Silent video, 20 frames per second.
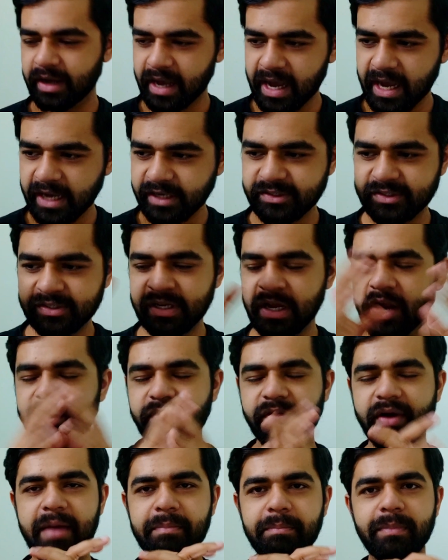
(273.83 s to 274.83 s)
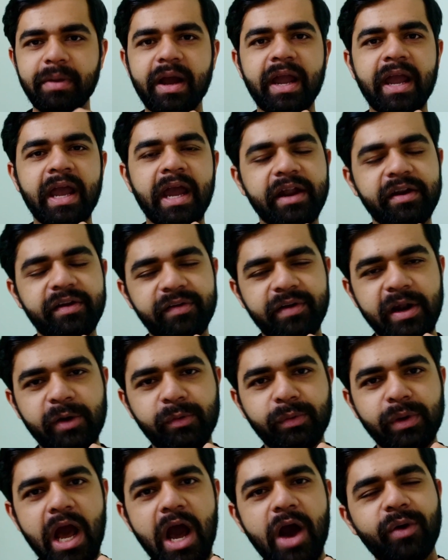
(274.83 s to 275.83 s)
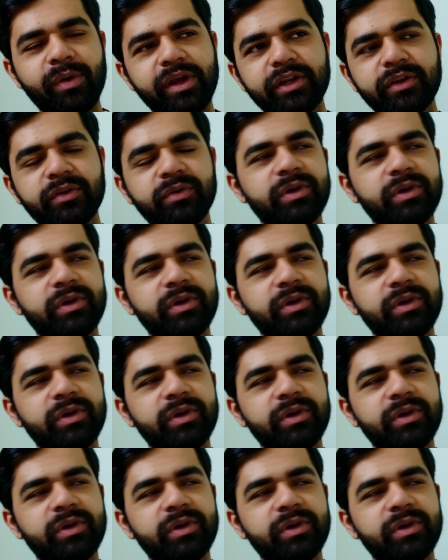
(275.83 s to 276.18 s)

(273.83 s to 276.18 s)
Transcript: I just can't wrap my head around how can you